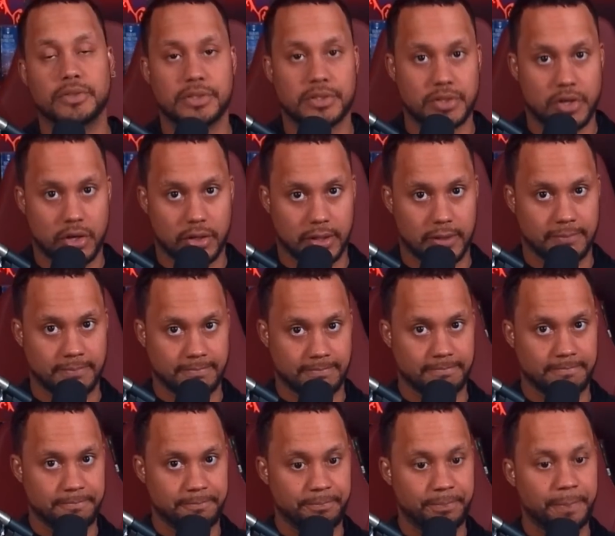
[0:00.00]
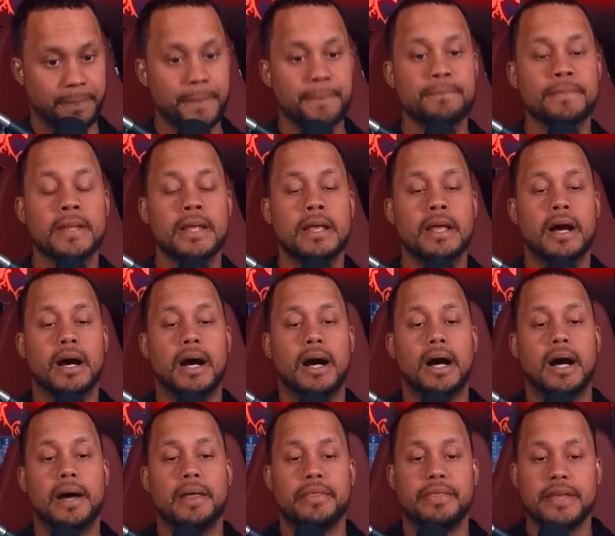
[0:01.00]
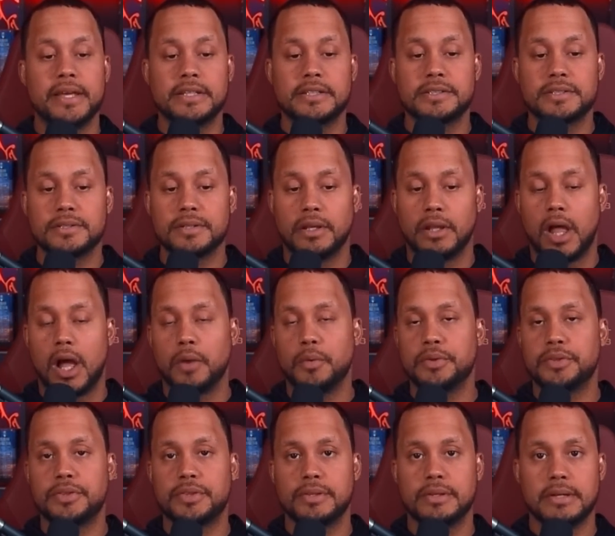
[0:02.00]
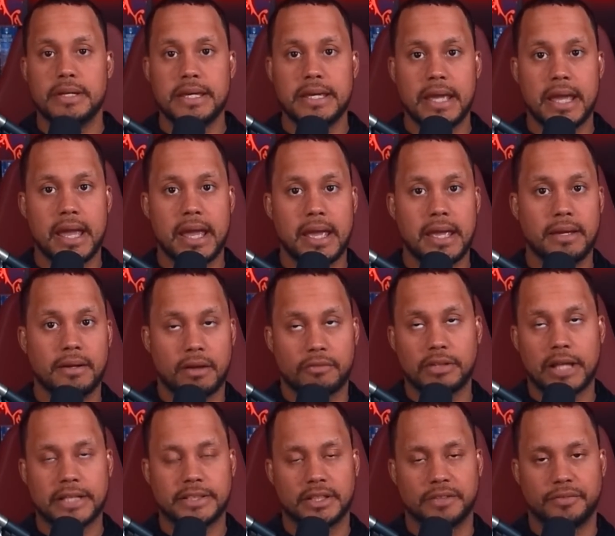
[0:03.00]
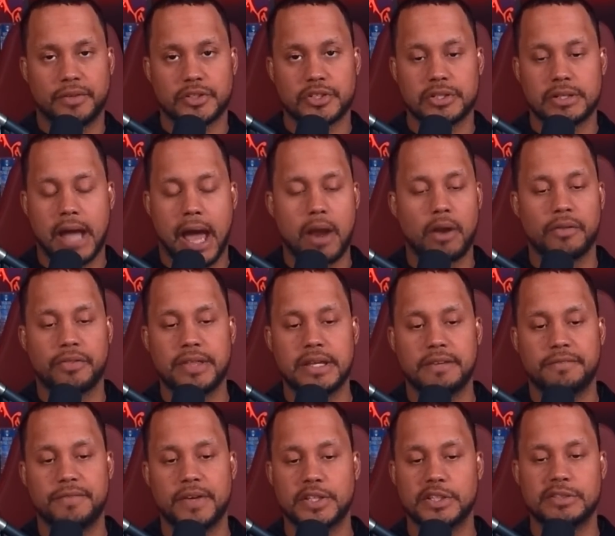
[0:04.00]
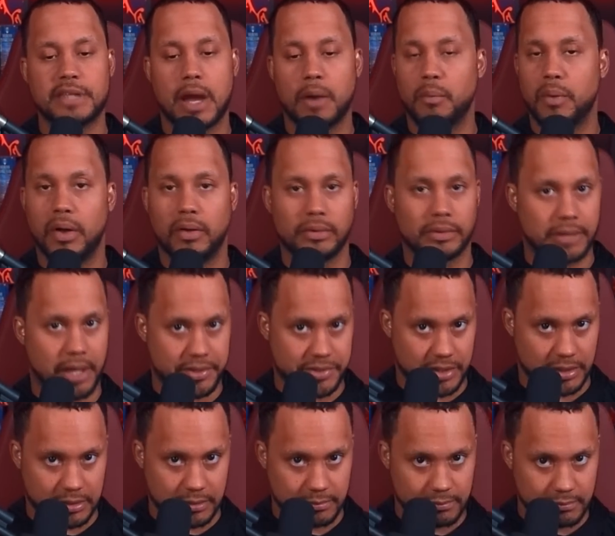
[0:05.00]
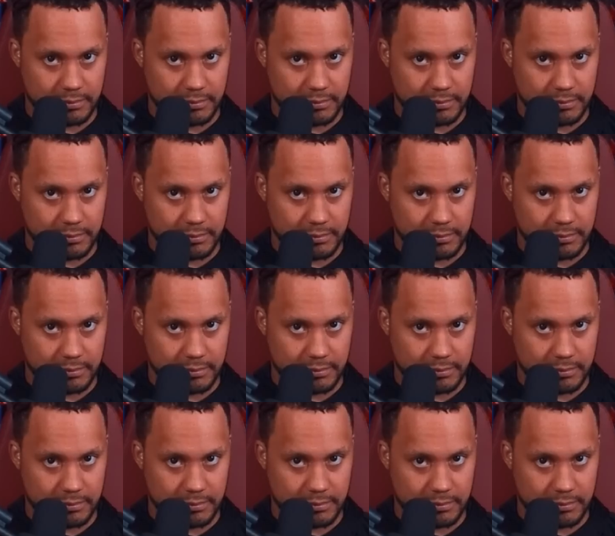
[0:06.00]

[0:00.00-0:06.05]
the target. This, along with EA, Everlasting Affliction, I don't think fits that well in Classic.